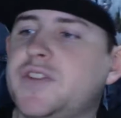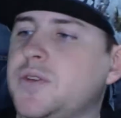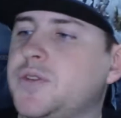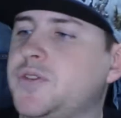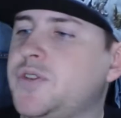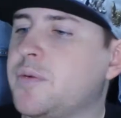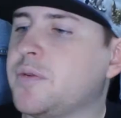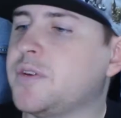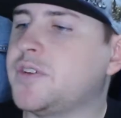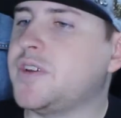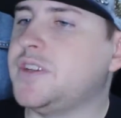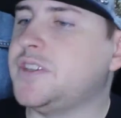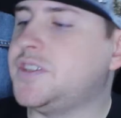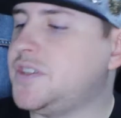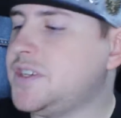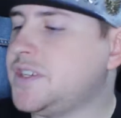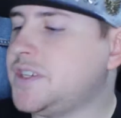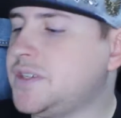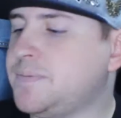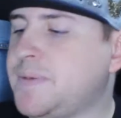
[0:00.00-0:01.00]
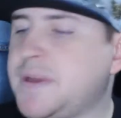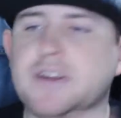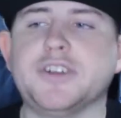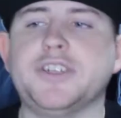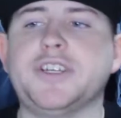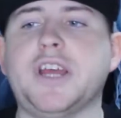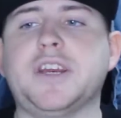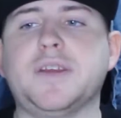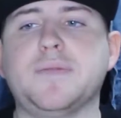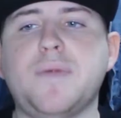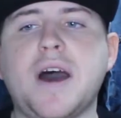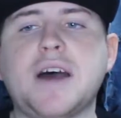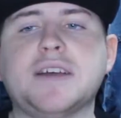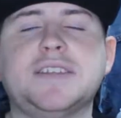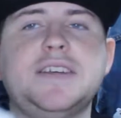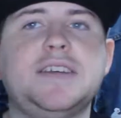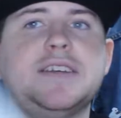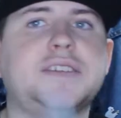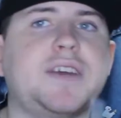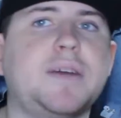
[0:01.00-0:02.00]
So Super Sons, this is Peter J.
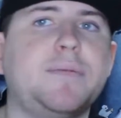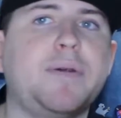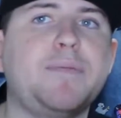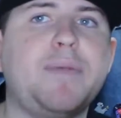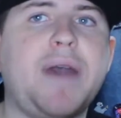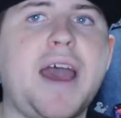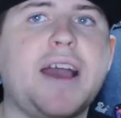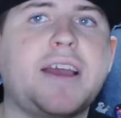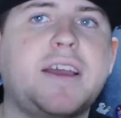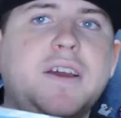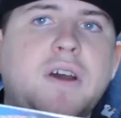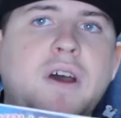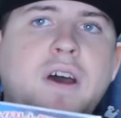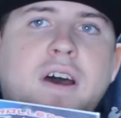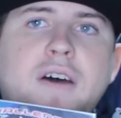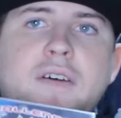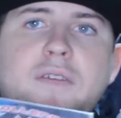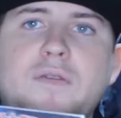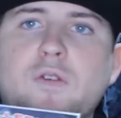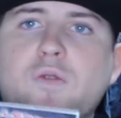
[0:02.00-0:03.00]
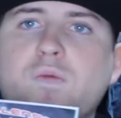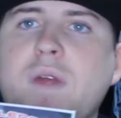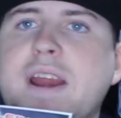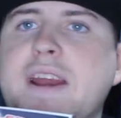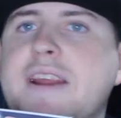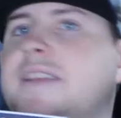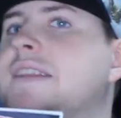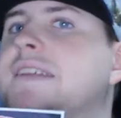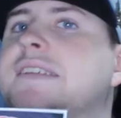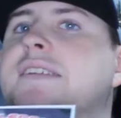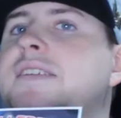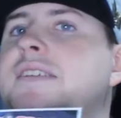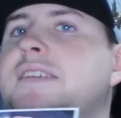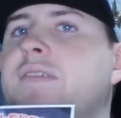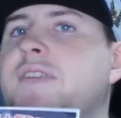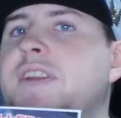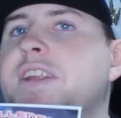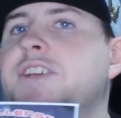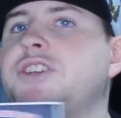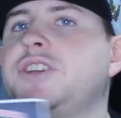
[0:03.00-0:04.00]
Tomasi. He's coming back for writing this
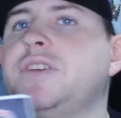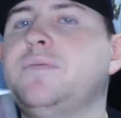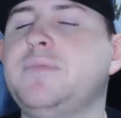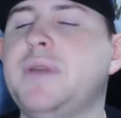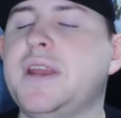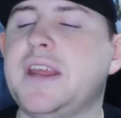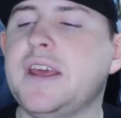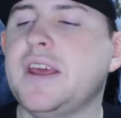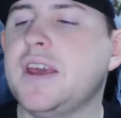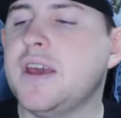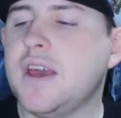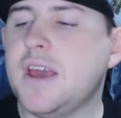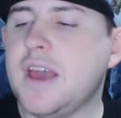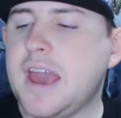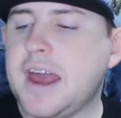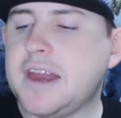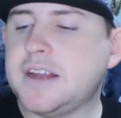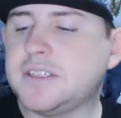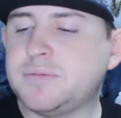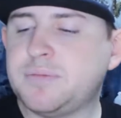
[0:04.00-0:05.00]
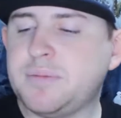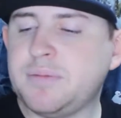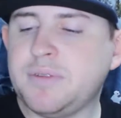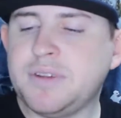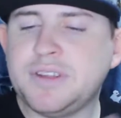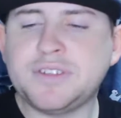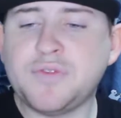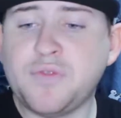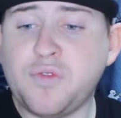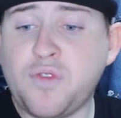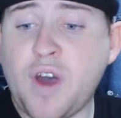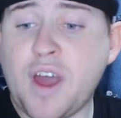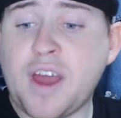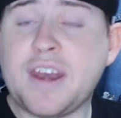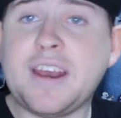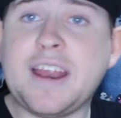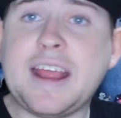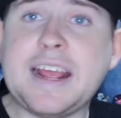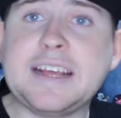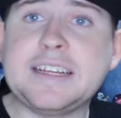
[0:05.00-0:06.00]
7-issue mini, and it's
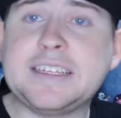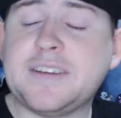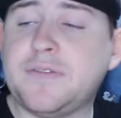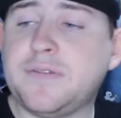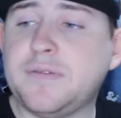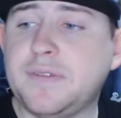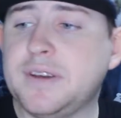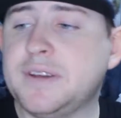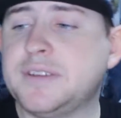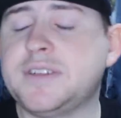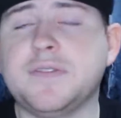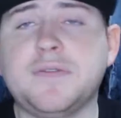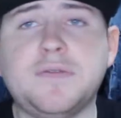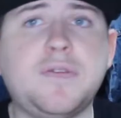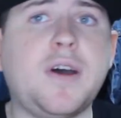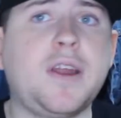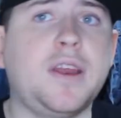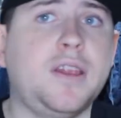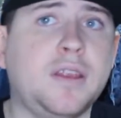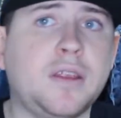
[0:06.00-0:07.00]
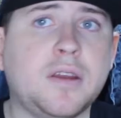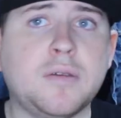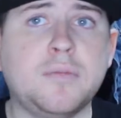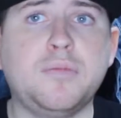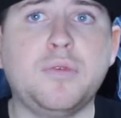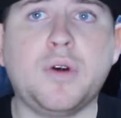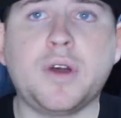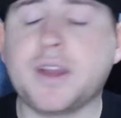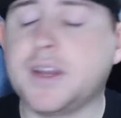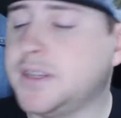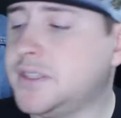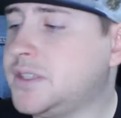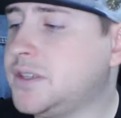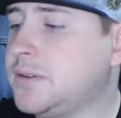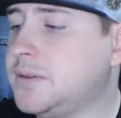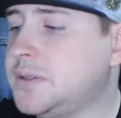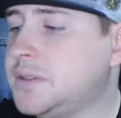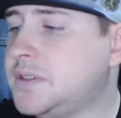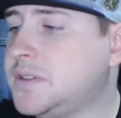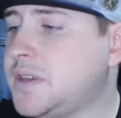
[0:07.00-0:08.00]
fun. Like, it's a fun little book.
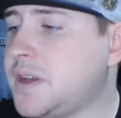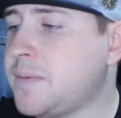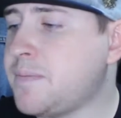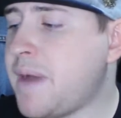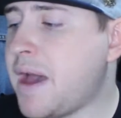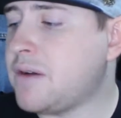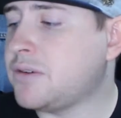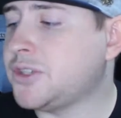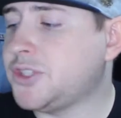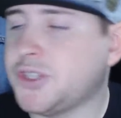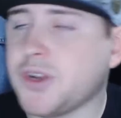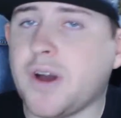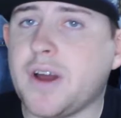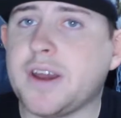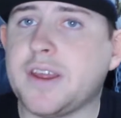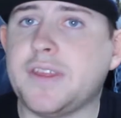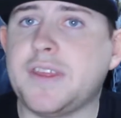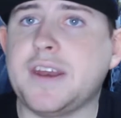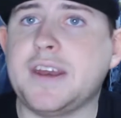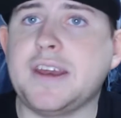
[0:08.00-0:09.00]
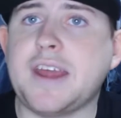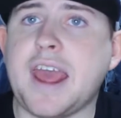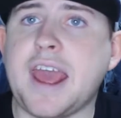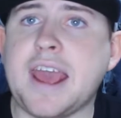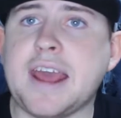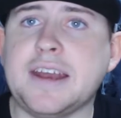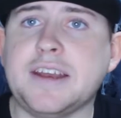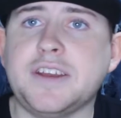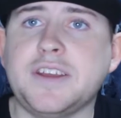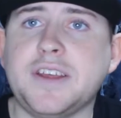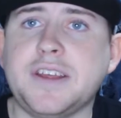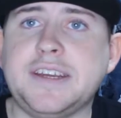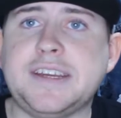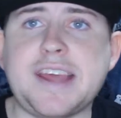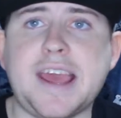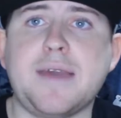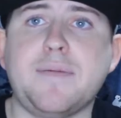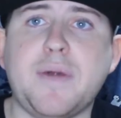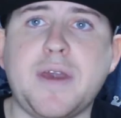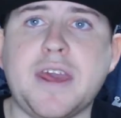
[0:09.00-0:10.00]
So it's about Jonathan and
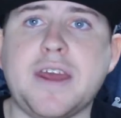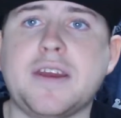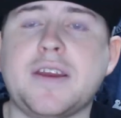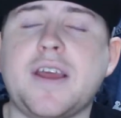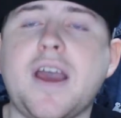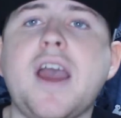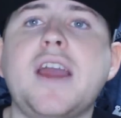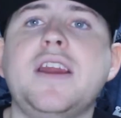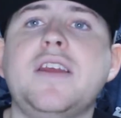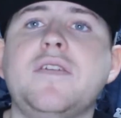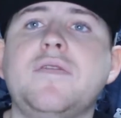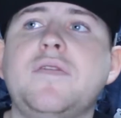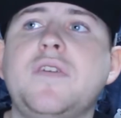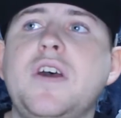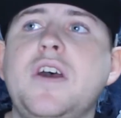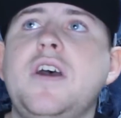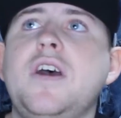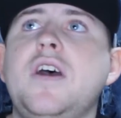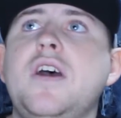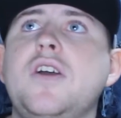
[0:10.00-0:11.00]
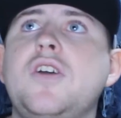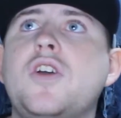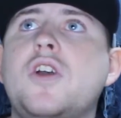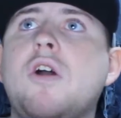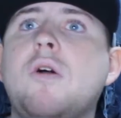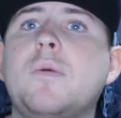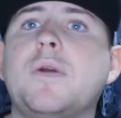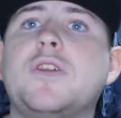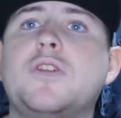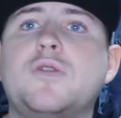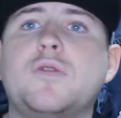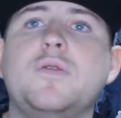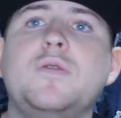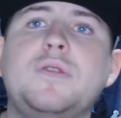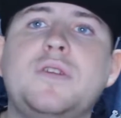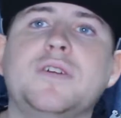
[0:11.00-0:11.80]
Damian kind of going through.